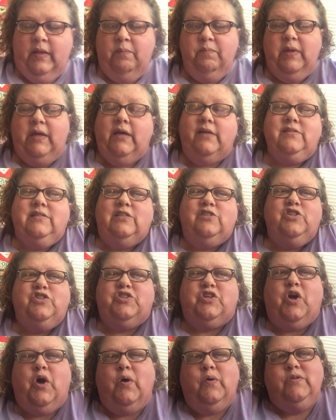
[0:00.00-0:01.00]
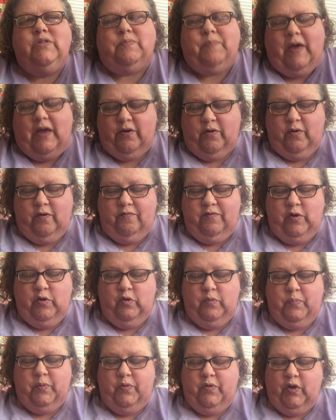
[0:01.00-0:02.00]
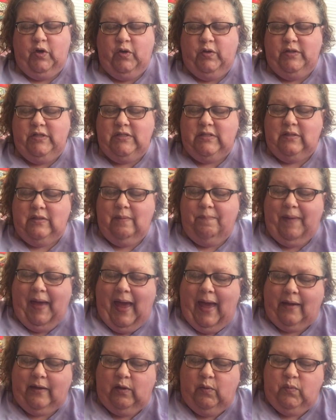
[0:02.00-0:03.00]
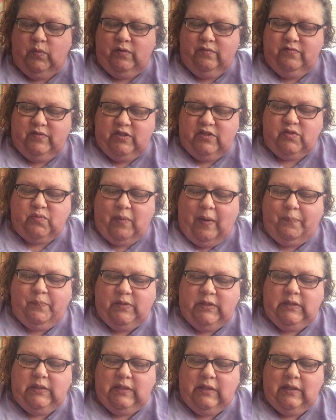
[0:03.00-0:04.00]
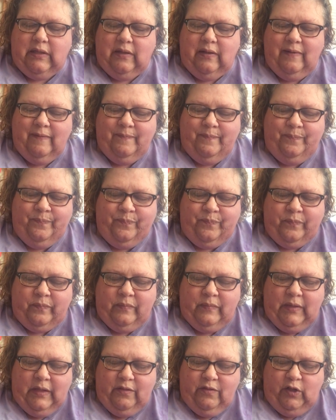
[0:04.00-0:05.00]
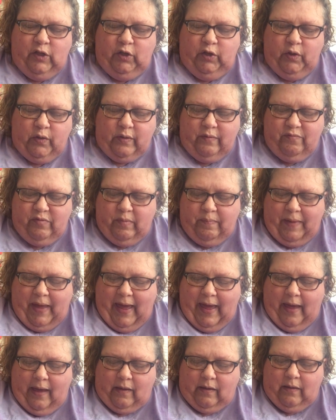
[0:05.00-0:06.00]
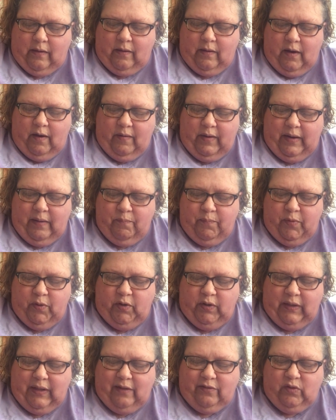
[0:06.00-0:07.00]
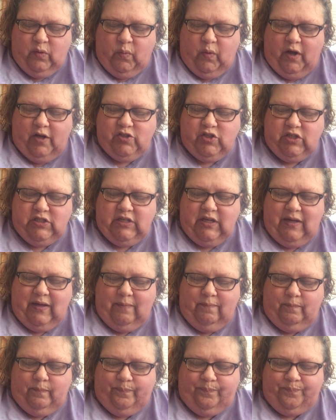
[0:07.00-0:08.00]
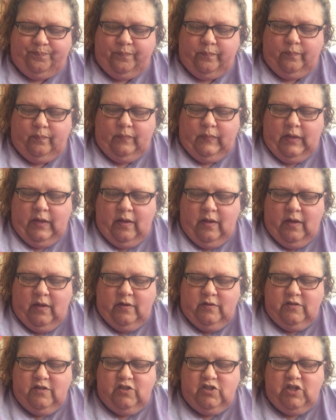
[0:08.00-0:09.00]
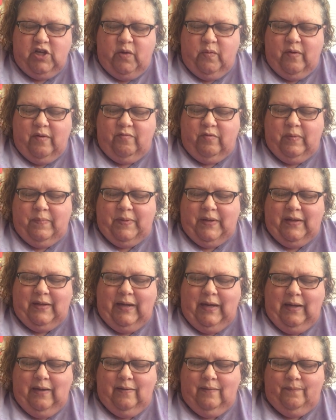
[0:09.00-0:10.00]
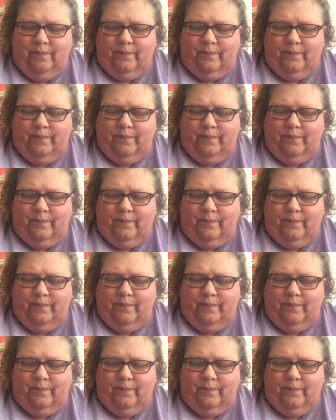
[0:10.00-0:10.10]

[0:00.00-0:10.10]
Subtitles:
Because it just goes better. If you had put the goodies in the back, it would have disrupted the look of the back. All right, I'm pulling out the washi tape to show everybody.